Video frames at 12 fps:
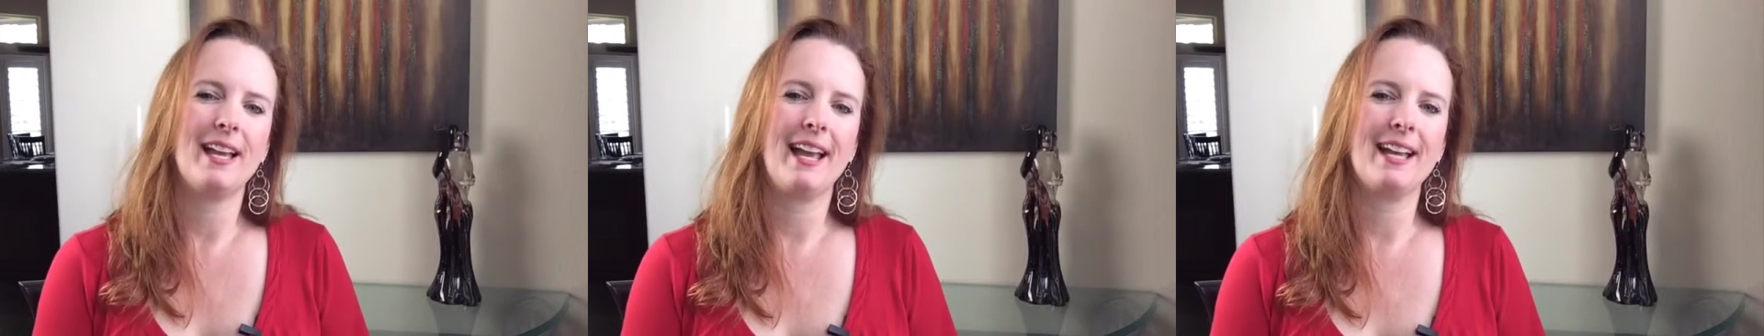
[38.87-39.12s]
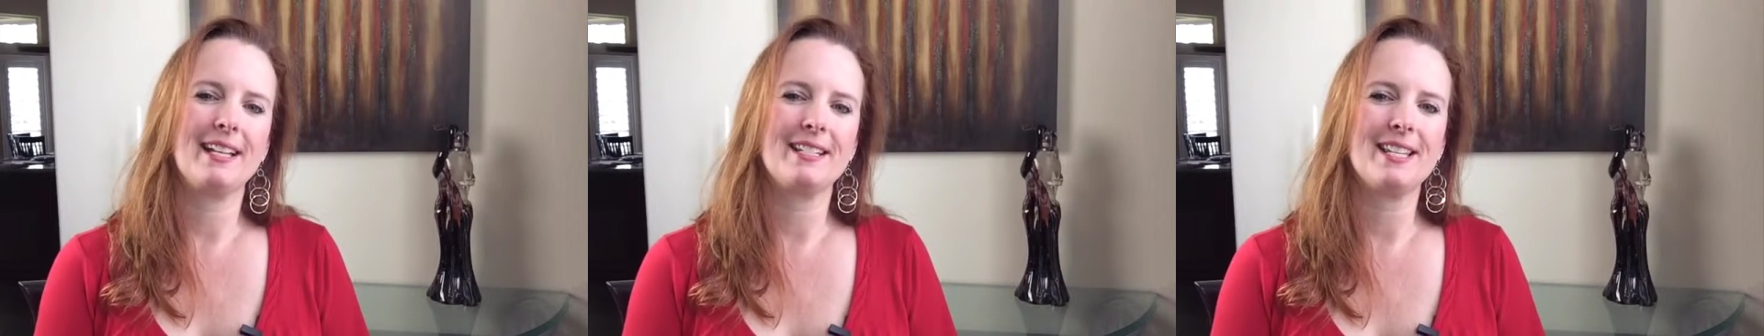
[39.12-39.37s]

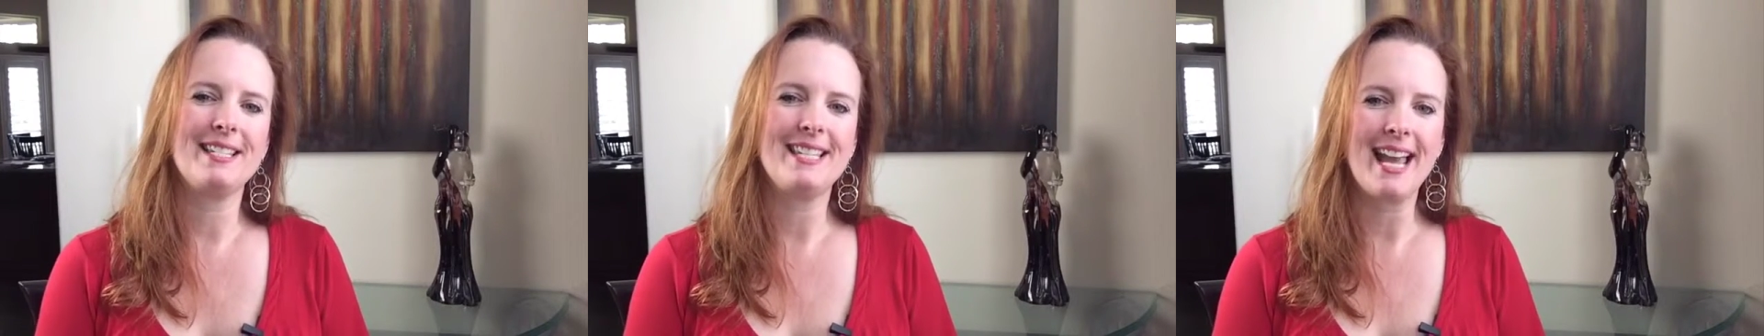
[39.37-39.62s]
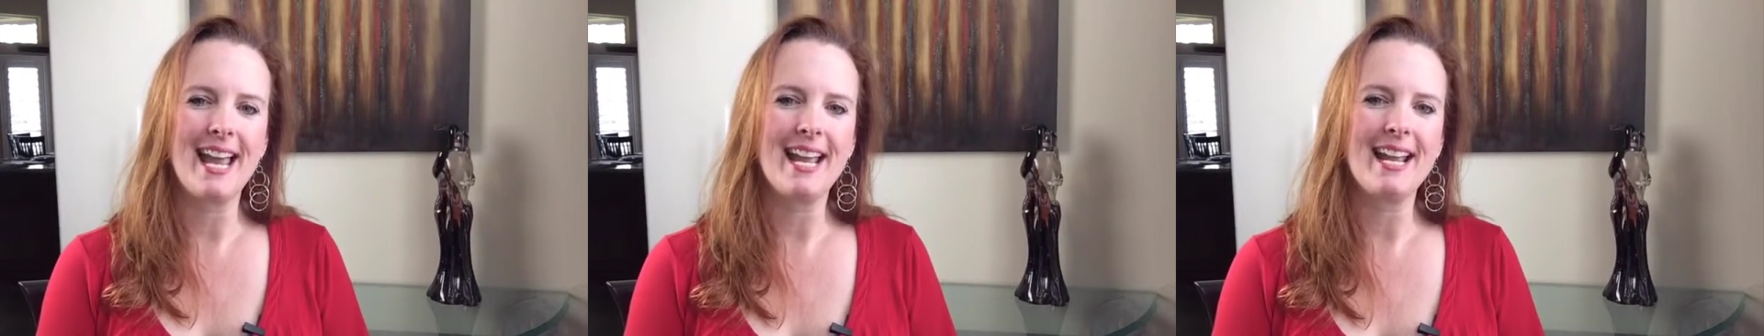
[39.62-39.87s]
And
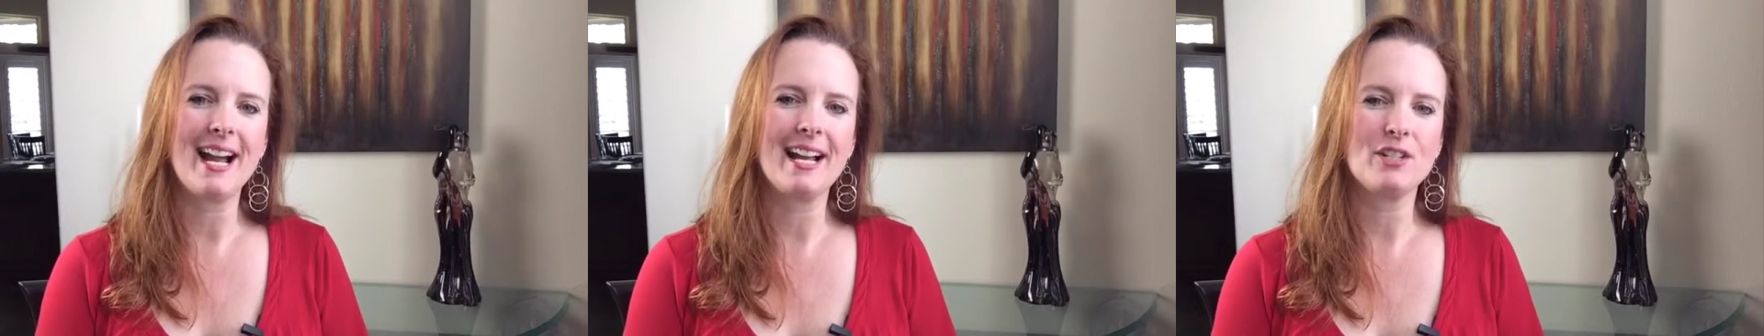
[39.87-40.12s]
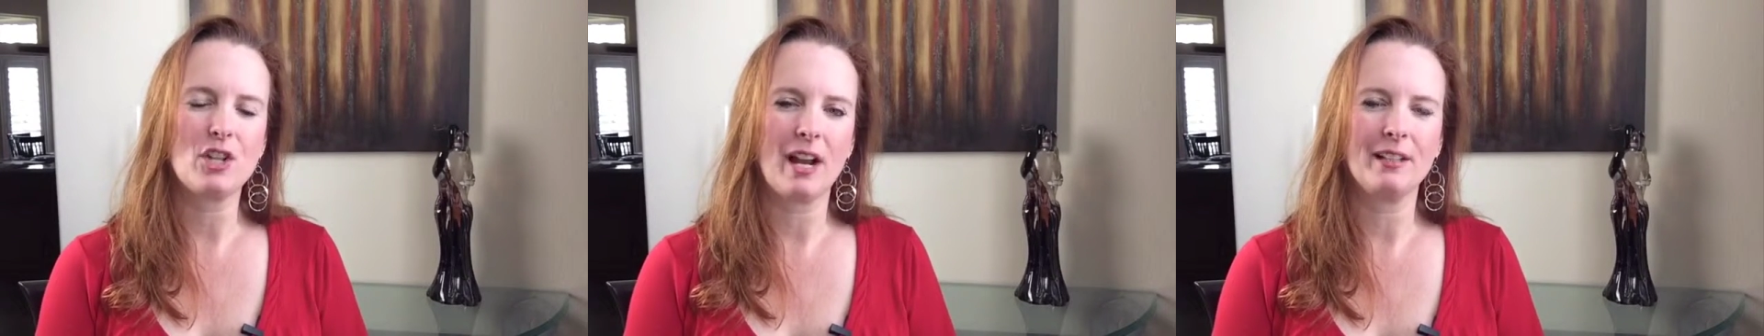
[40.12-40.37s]
today I
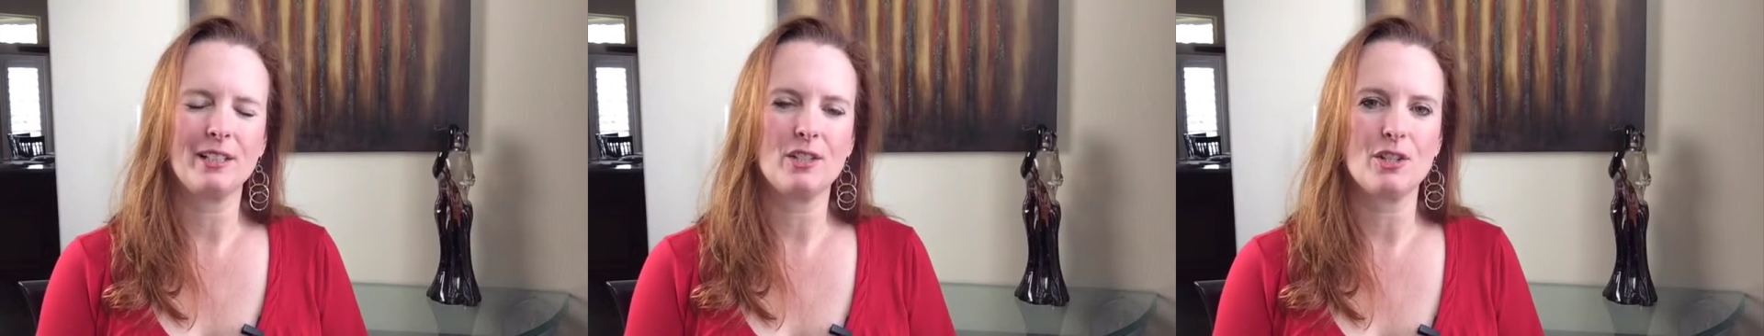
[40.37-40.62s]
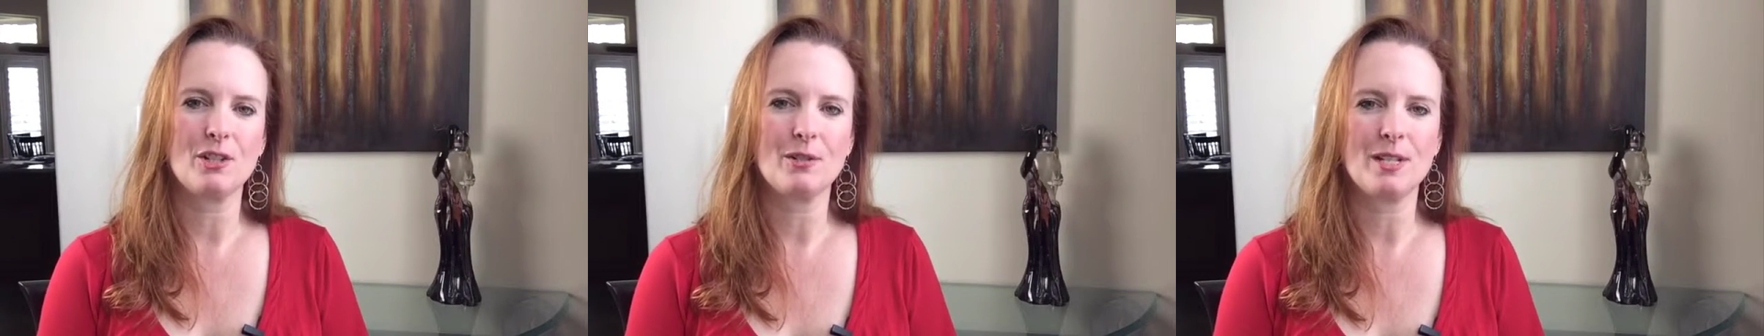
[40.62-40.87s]

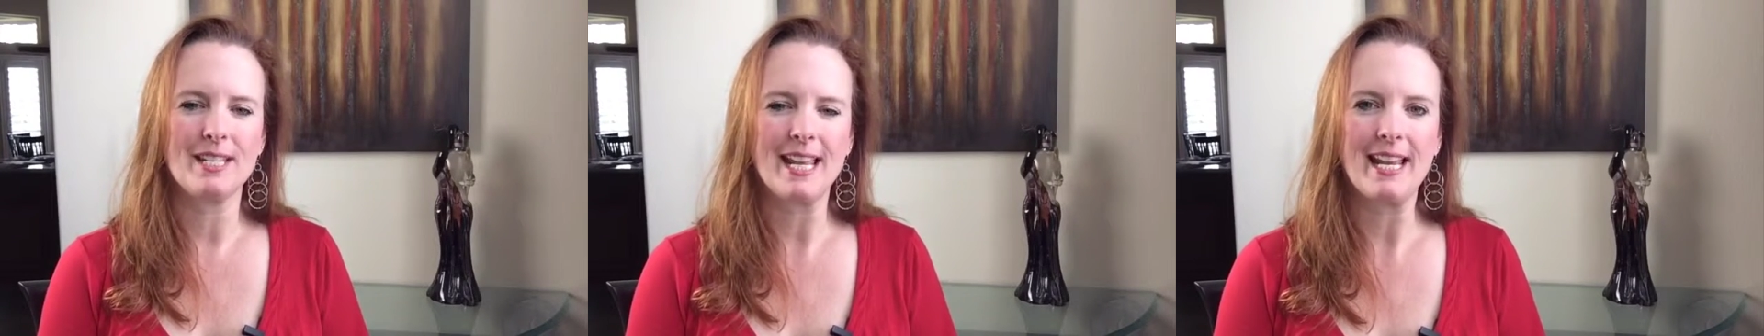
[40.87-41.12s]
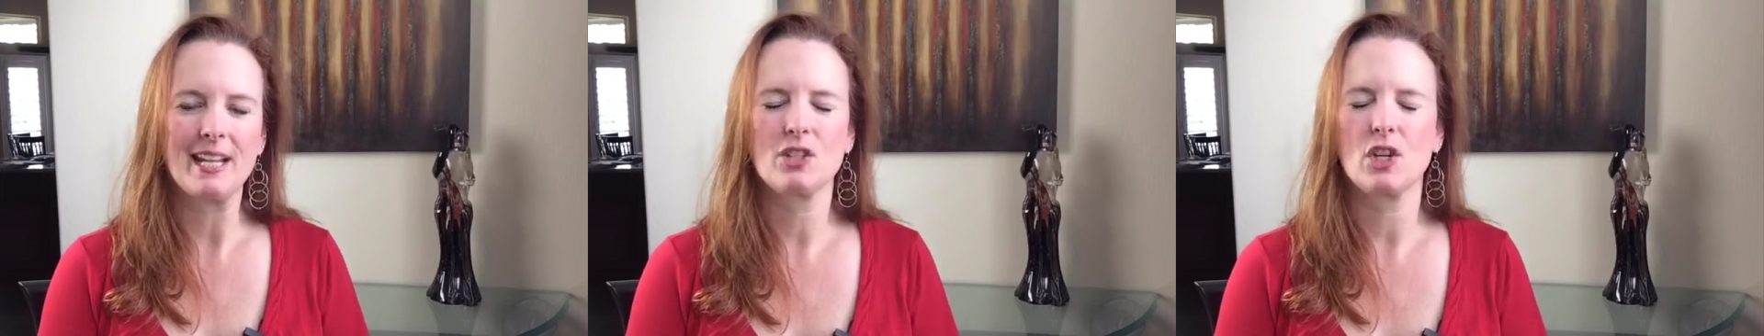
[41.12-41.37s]
challenge you to
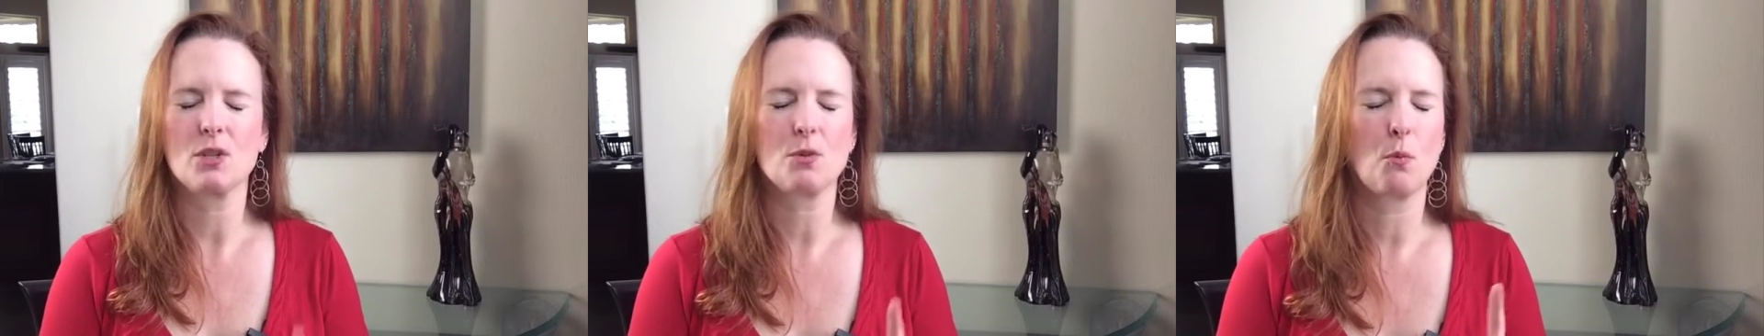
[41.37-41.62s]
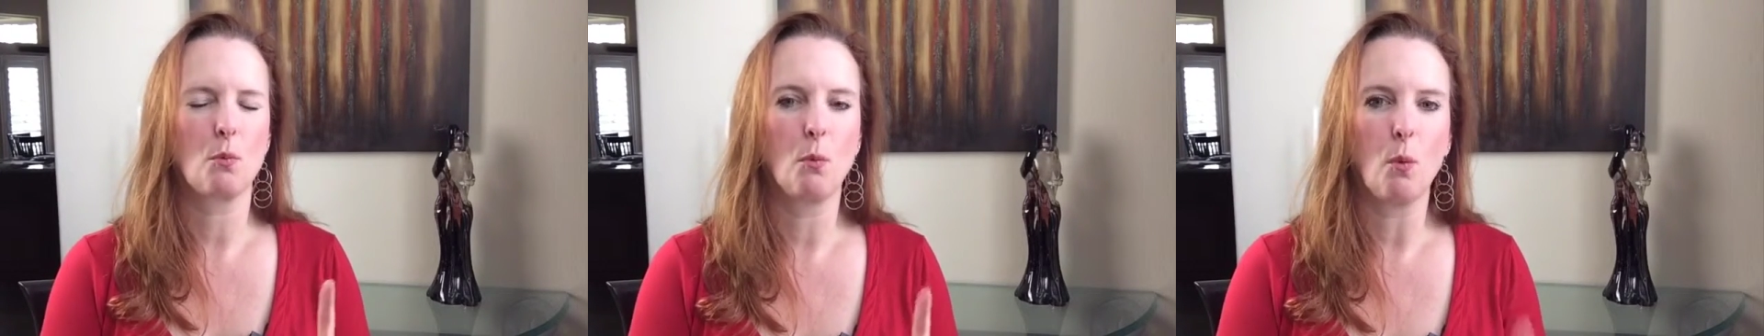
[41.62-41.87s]
take just
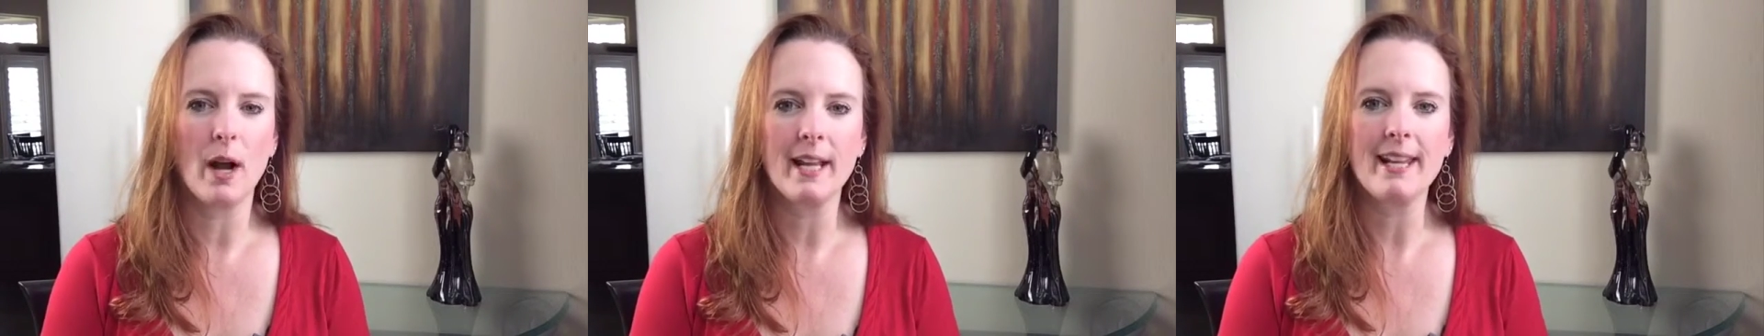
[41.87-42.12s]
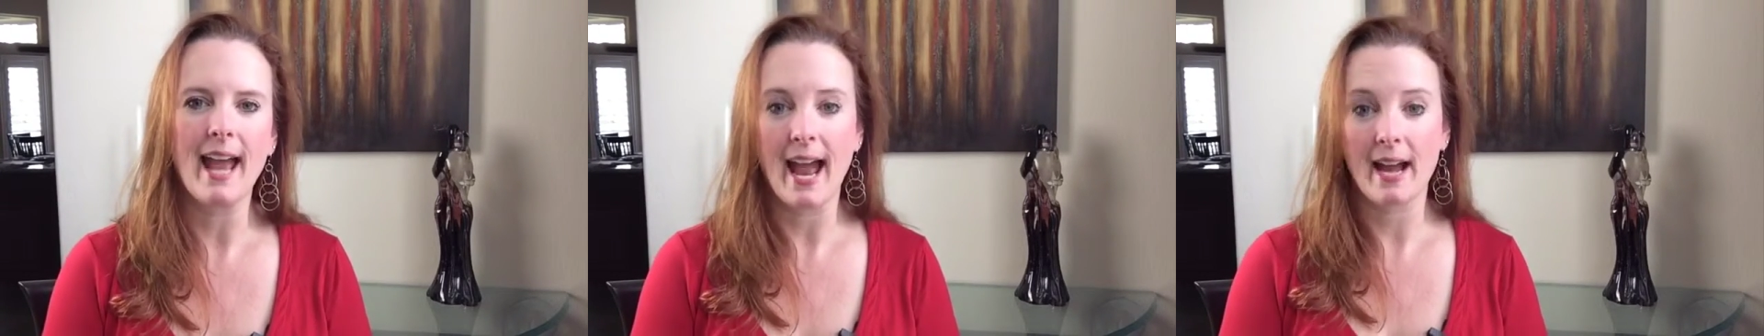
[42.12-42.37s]

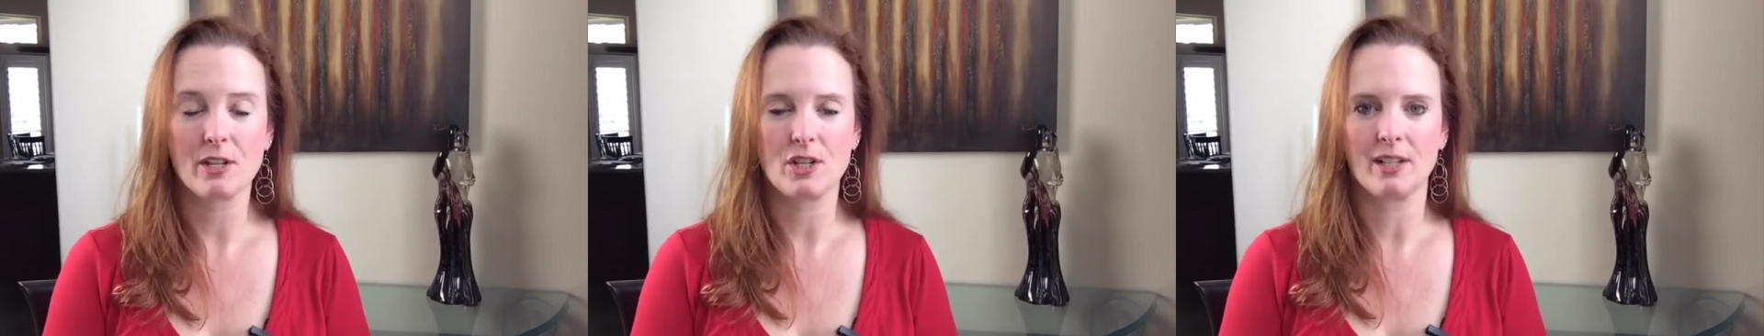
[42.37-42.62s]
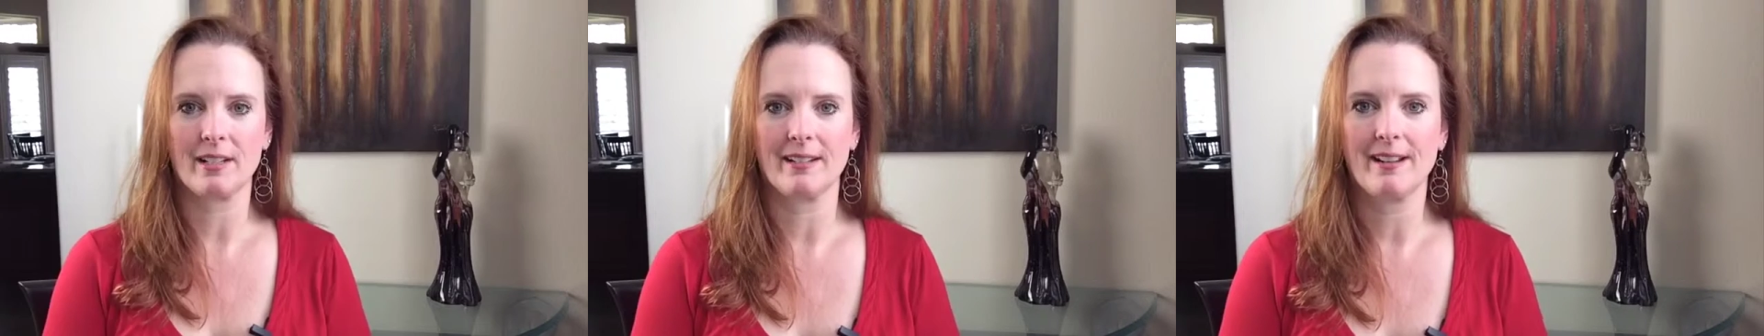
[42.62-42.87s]
one
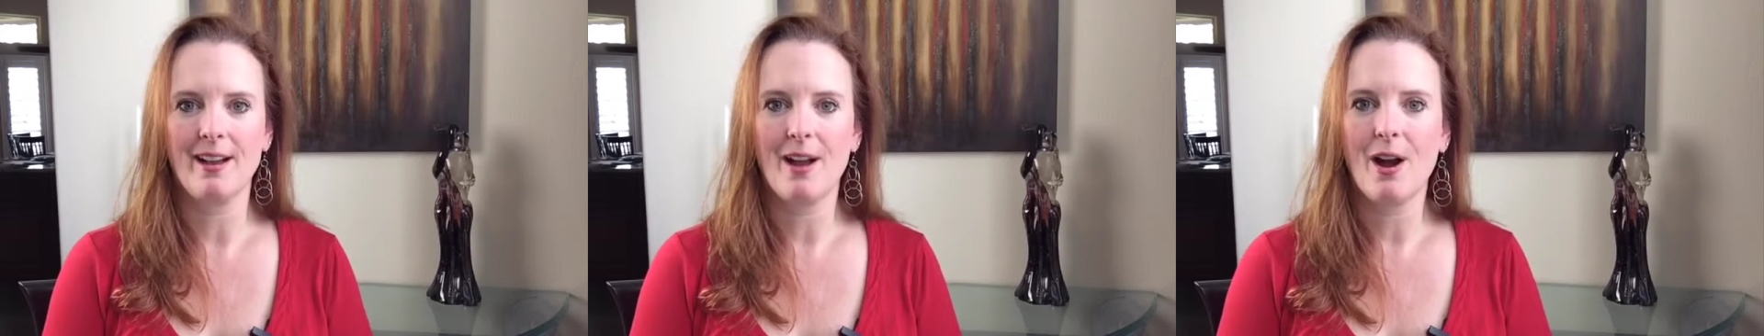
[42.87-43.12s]
action